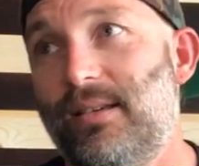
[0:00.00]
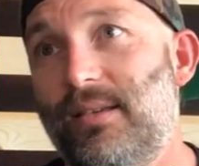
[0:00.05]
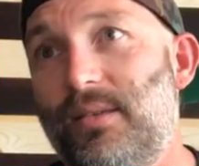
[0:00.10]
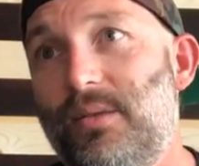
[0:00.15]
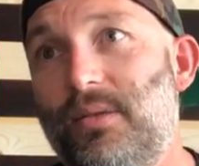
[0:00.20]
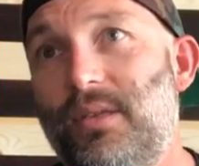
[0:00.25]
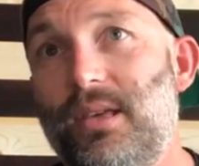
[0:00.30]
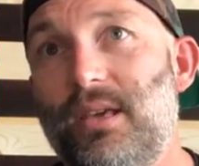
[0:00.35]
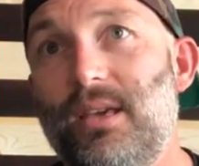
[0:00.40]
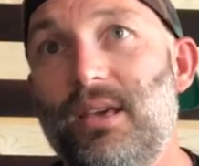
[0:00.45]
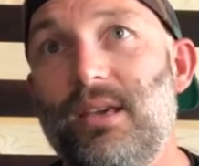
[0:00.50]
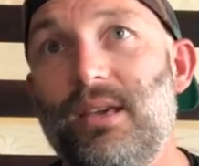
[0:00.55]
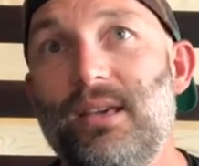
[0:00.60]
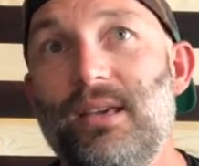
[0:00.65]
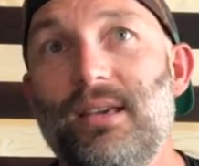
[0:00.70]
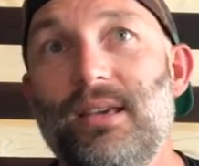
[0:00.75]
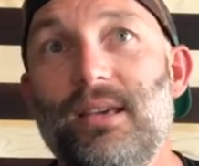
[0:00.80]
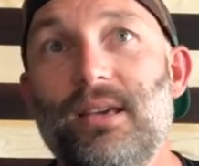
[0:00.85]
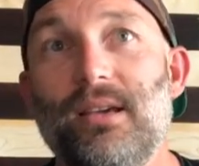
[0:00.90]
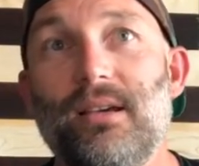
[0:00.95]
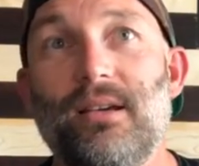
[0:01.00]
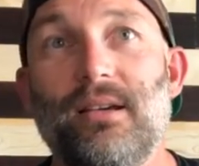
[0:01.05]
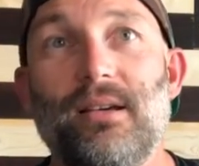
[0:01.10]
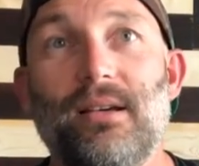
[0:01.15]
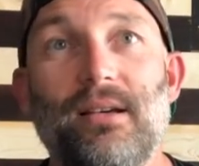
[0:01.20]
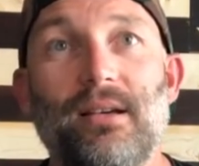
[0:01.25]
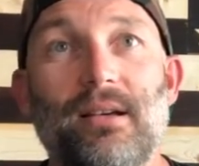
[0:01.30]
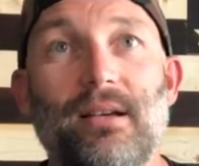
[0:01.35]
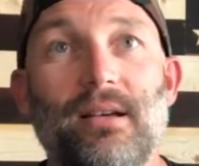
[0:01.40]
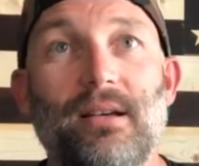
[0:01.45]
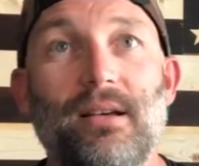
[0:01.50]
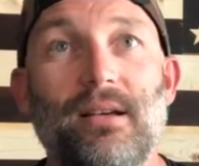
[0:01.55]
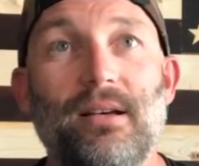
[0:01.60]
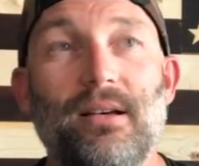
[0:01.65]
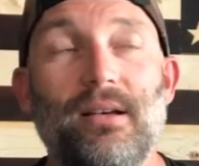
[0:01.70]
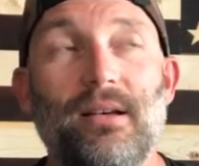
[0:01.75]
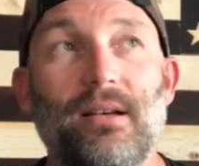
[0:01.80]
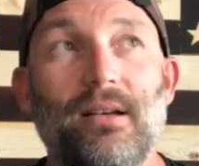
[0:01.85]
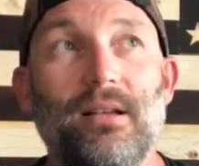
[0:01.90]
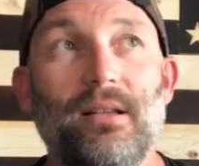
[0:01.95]
the
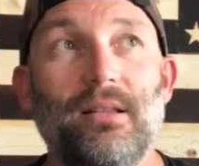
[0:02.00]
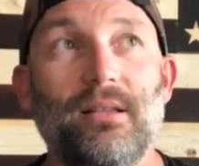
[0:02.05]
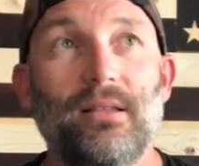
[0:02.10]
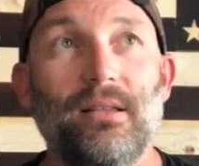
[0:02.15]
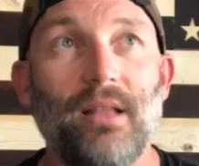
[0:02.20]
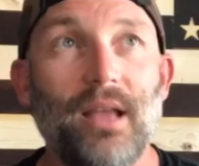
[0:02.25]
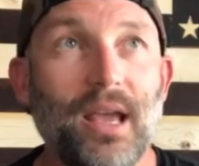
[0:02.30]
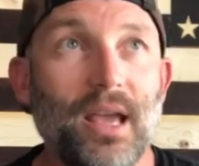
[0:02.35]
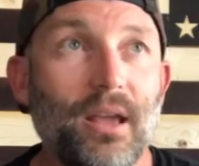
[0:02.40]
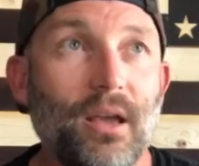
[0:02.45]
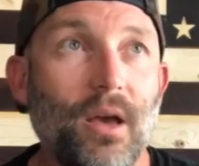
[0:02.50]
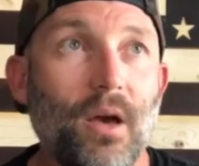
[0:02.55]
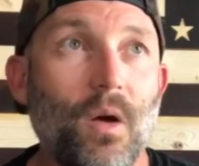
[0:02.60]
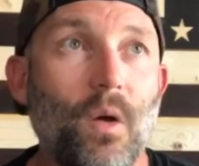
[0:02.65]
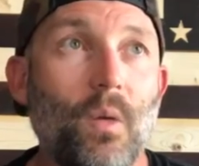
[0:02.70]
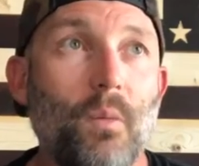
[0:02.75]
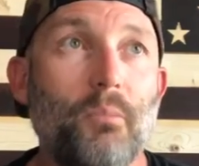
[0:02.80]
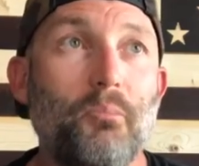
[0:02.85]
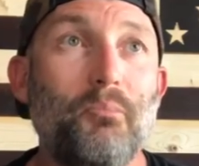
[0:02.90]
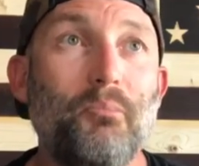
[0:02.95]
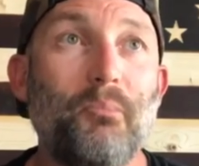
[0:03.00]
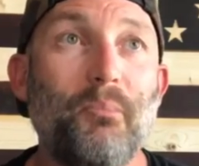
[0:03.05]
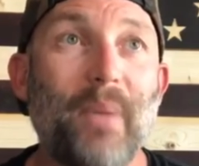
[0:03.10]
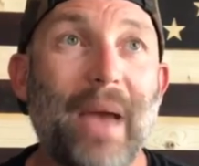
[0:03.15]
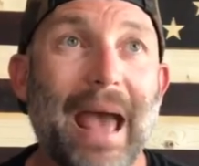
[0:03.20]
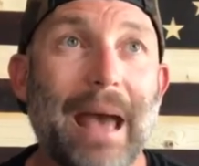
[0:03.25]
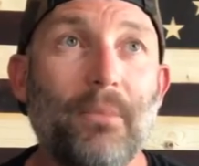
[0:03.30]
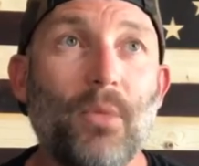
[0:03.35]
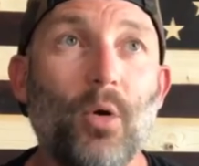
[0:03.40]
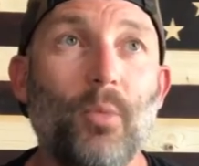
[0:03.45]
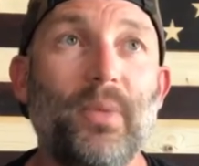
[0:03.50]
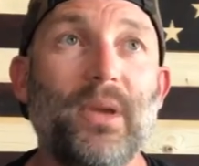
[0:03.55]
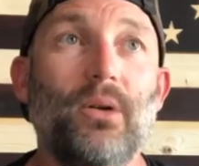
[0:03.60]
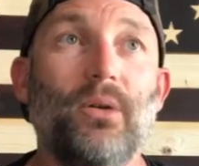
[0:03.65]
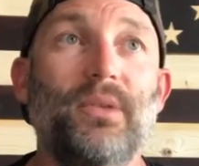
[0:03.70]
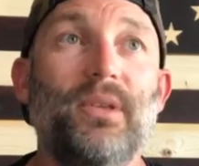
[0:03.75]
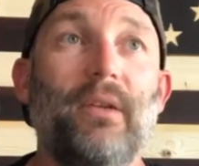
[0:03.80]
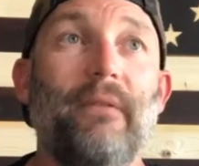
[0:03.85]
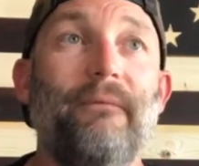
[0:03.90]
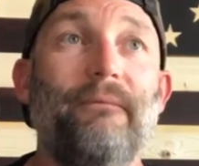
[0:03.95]
Lego
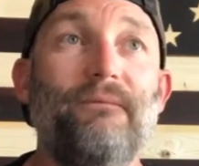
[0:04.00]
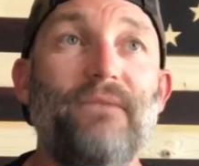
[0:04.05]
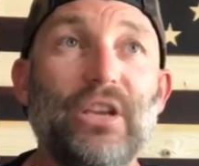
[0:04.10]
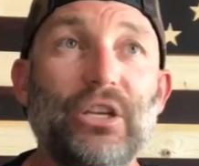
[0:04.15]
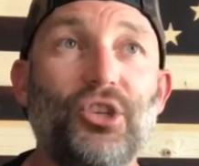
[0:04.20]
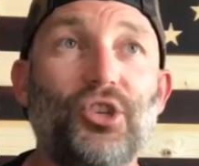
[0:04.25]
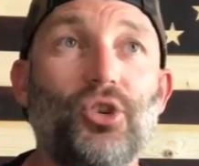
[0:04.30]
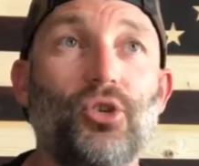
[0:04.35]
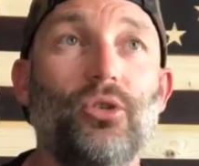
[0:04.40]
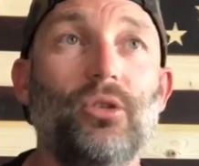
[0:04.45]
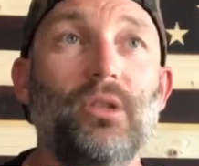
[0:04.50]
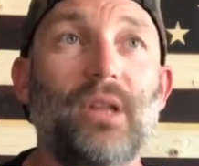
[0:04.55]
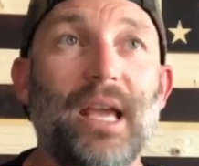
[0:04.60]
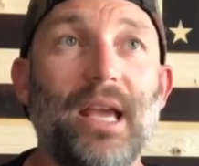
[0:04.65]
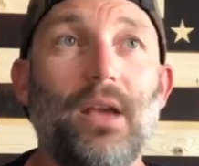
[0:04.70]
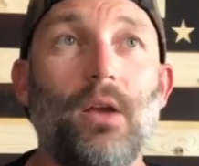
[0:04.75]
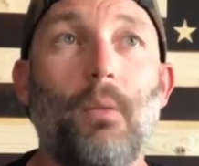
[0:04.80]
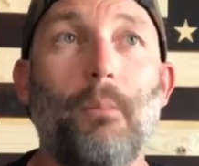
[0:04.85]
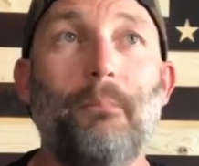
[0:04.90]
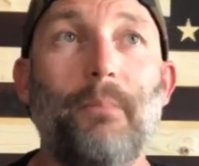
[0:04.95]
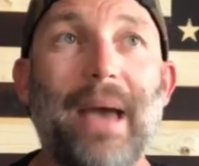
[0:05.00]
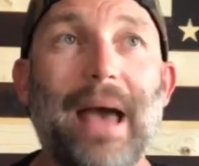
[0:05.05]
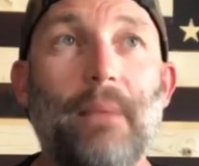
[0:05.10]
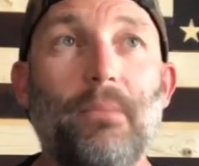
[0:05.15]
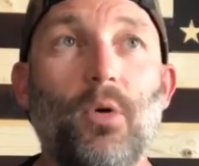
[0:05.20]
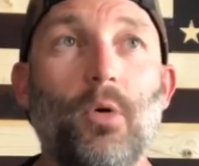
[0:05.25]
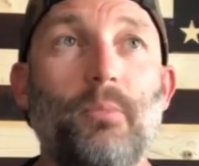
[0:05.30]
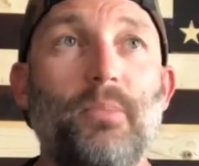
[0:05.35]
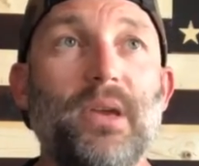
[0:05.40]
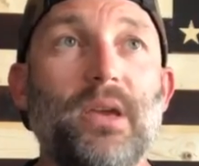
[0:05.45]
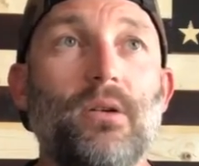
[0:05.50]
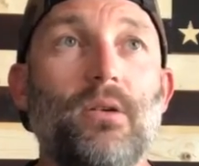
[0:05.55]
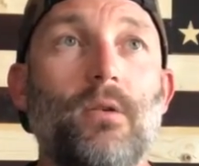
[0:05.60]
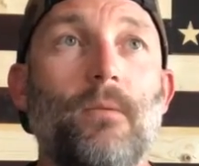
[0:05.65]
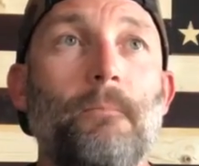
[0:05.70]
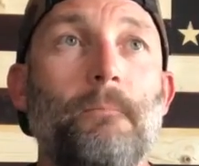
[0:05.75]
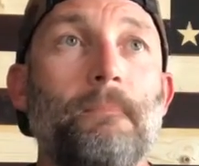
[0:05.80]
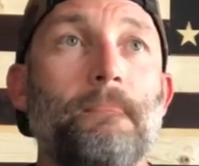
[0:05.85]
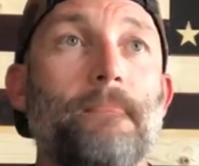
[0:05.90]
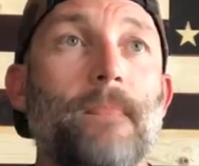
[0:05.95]
Batmobile, the official Lego
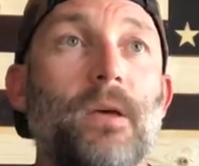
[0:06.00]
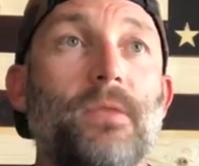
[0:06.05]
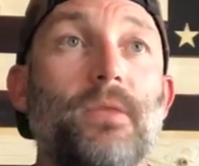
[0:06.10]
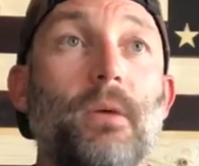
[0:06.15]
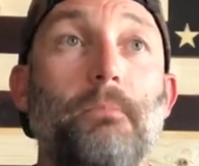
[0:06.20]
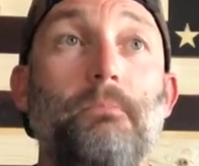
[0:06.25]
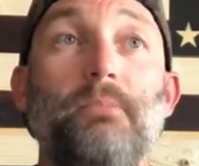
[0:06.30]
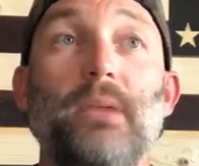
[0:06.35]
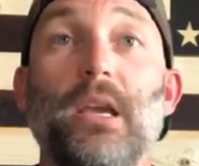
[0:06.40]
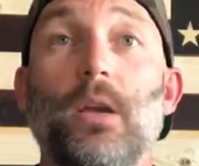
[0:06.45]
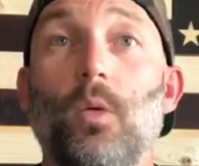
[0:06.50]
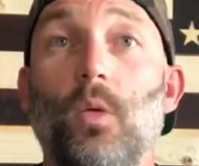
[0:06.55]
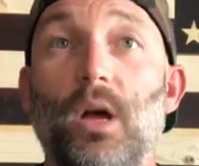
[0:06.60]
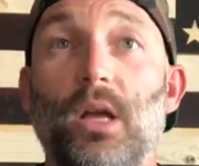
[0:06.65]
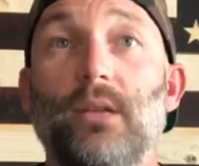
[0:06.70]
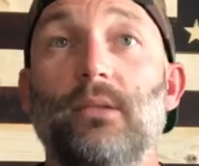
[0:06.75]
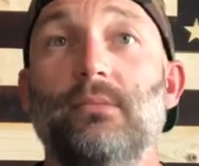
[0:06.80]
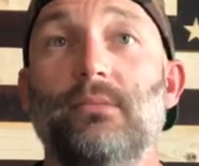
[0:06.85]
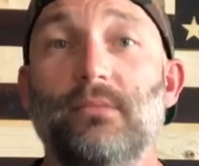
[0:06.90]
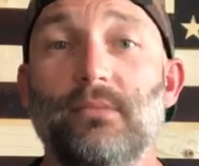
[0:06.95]
Batmobile, the big one.